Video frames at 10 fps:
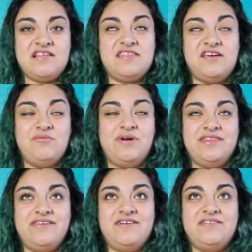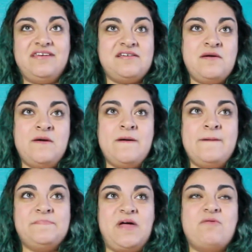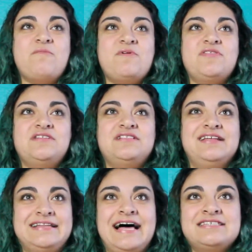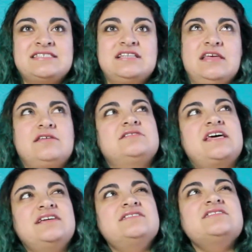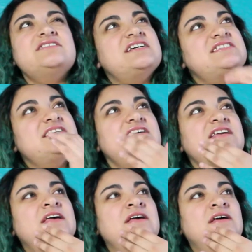Like right there, like I remember the last, like second to last day,